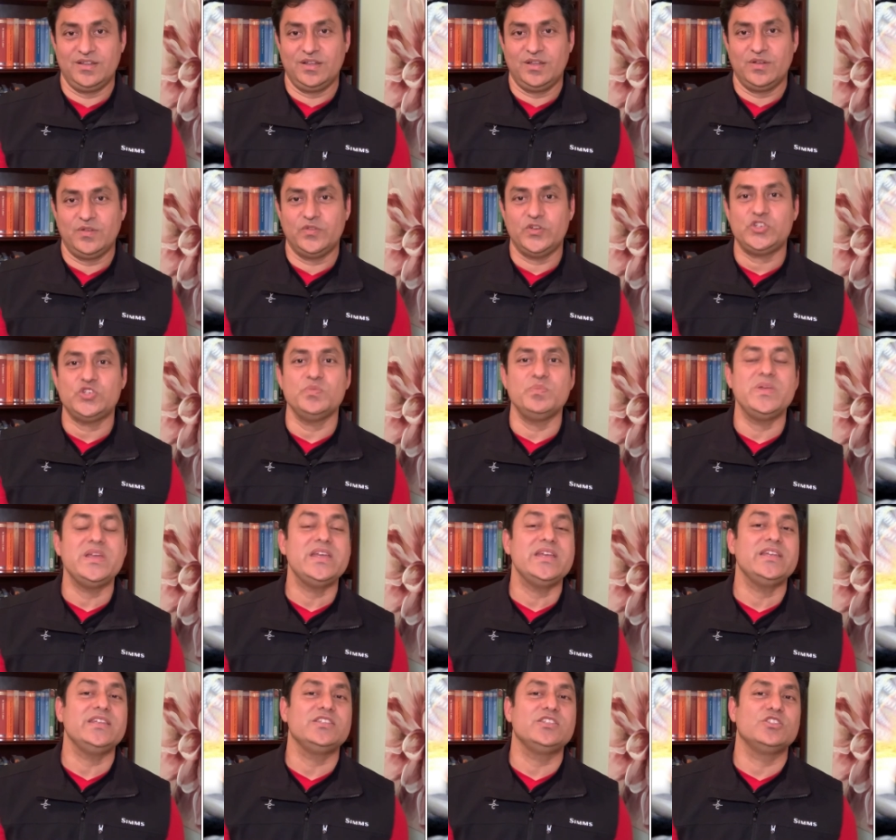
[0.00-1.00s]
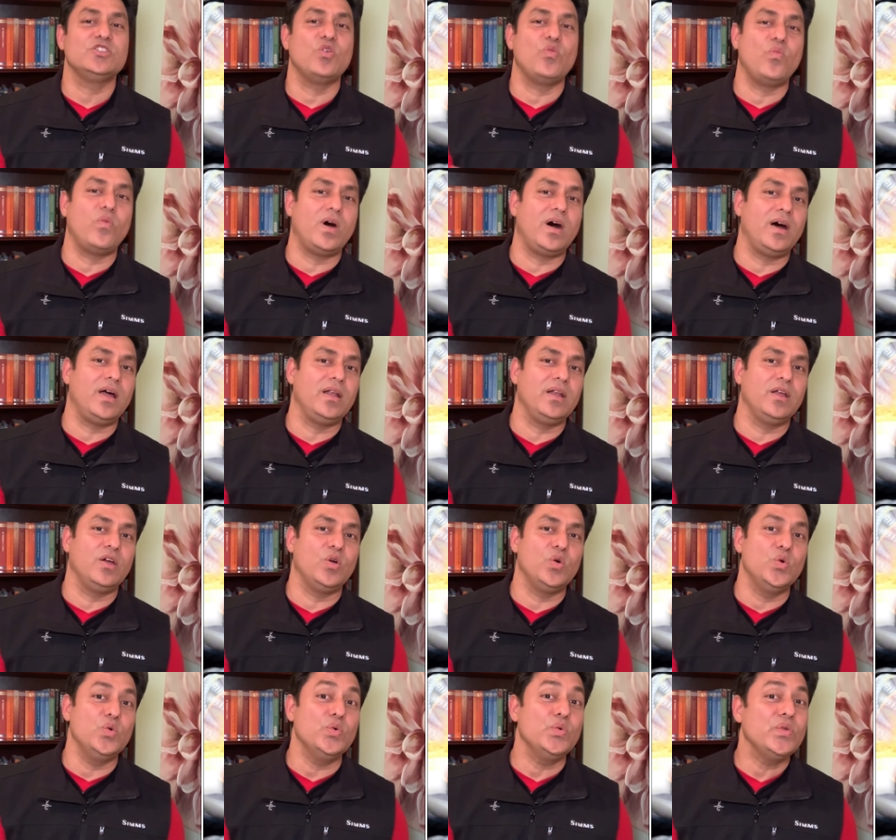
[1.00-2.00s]
which means the one
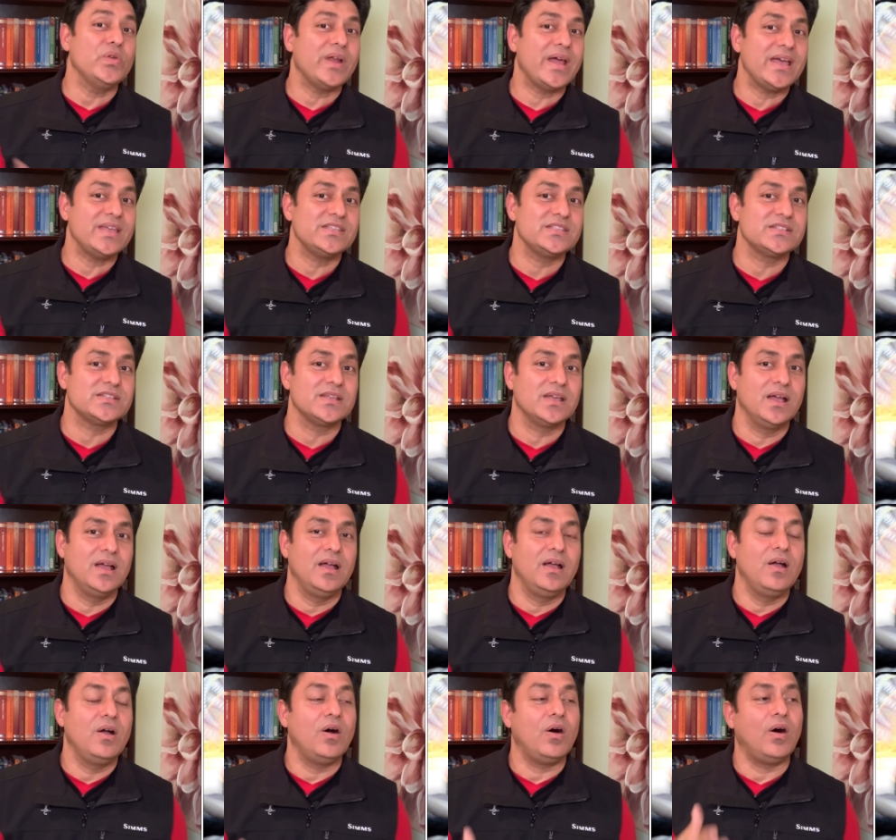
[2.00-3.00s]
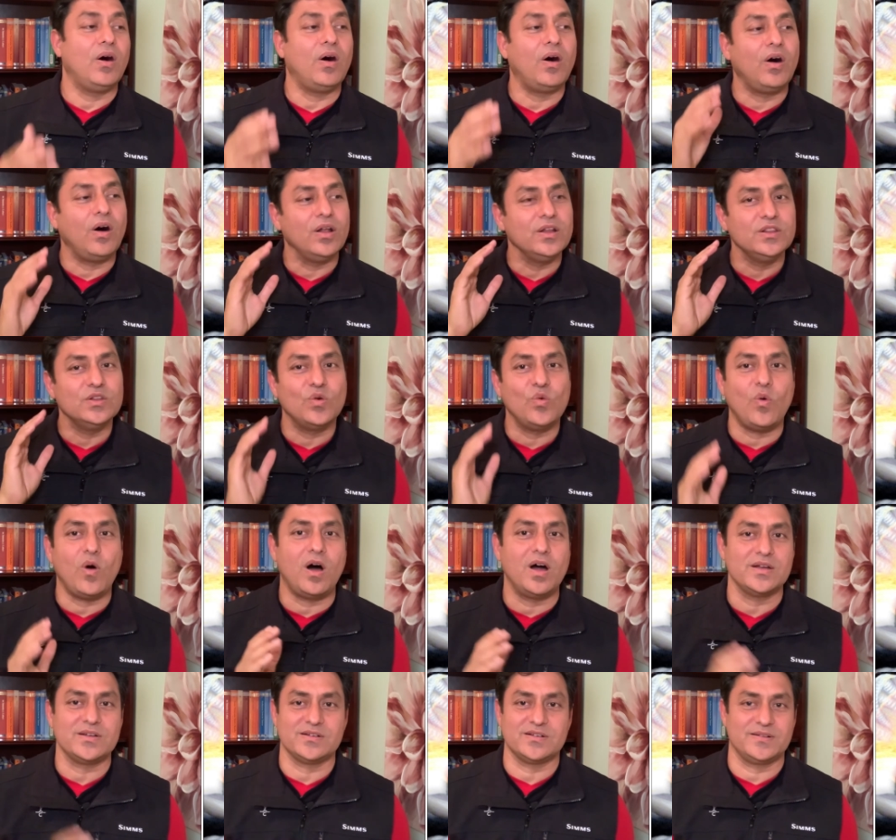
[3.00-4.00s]
who rests on the
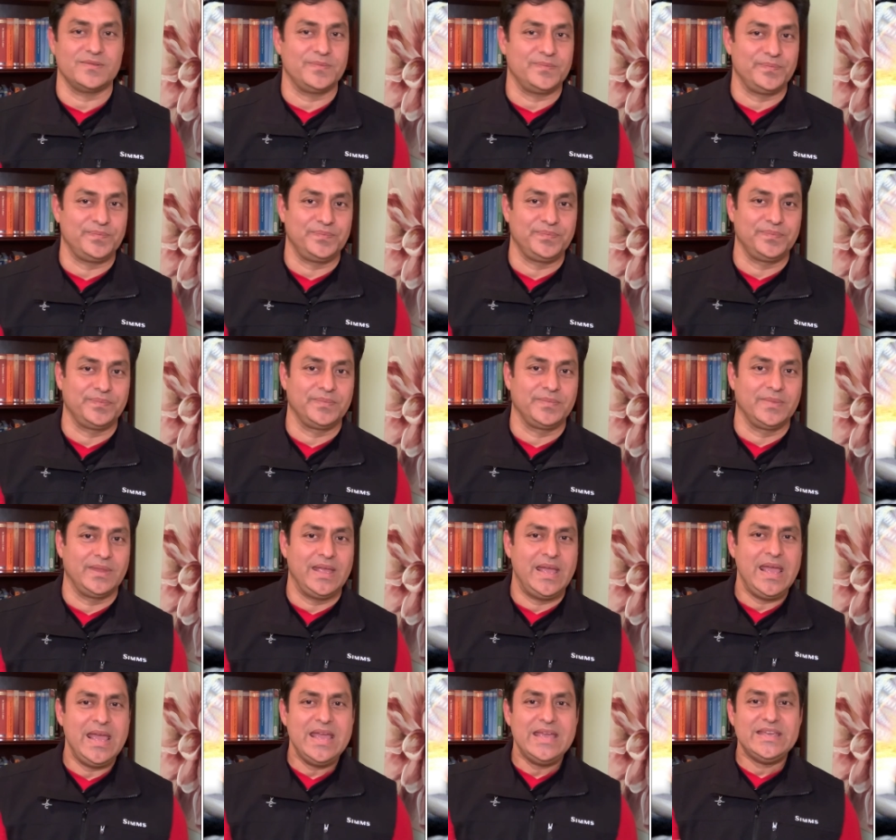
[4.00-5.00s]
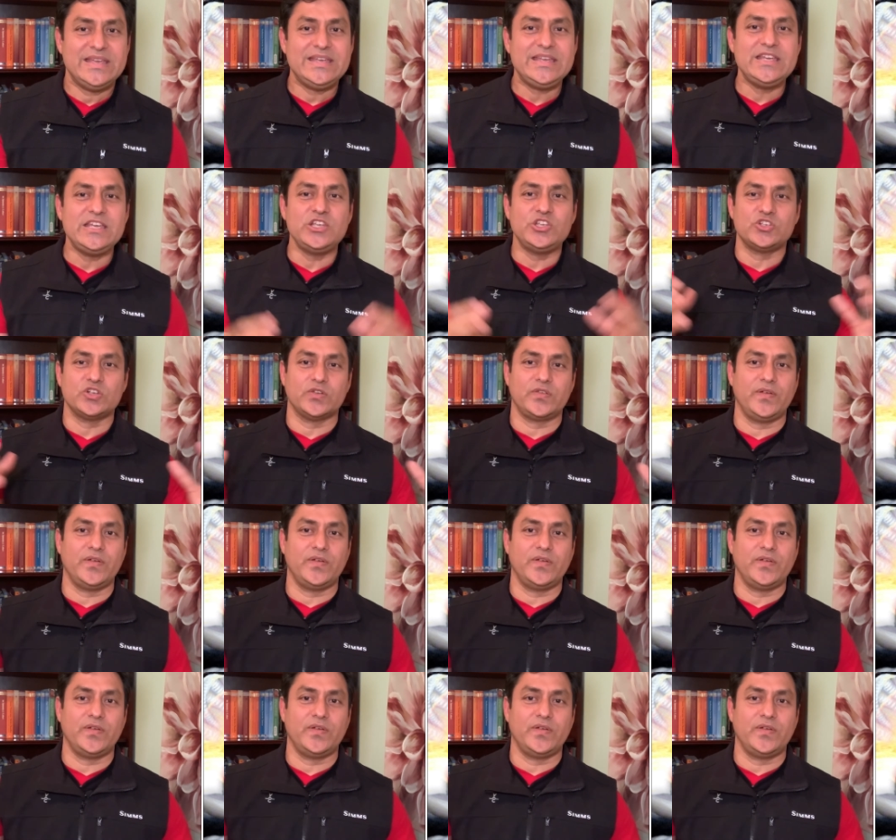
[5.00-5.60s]
water. Each of